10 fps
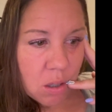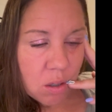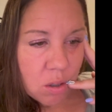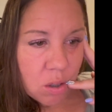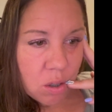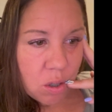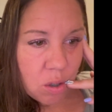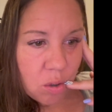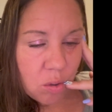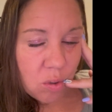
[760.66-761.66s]

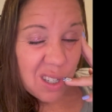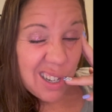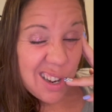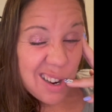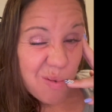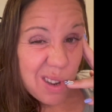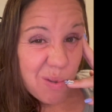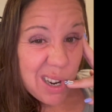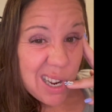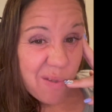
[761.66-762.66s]
So tonight we
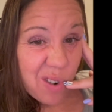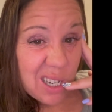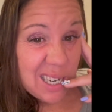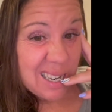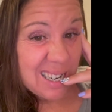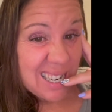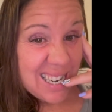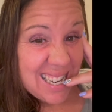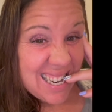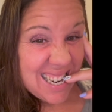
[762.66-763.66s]
went out for date
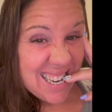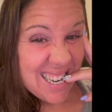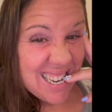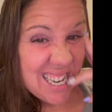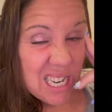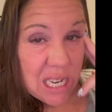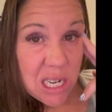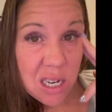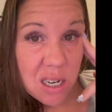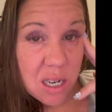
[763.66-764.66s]
night,
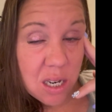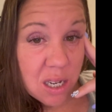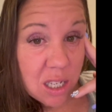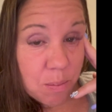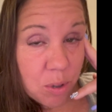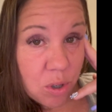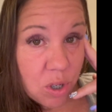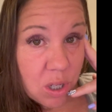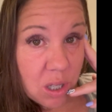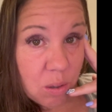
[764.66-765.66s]
and I splurged
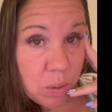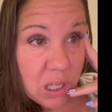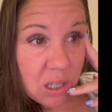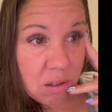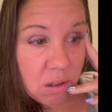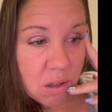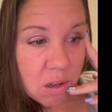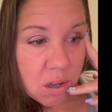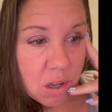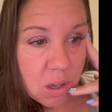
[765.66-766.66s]
a little bit,
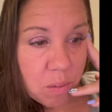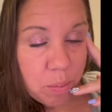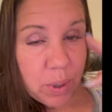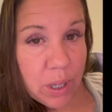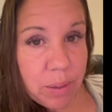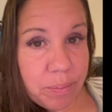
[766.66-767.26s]
but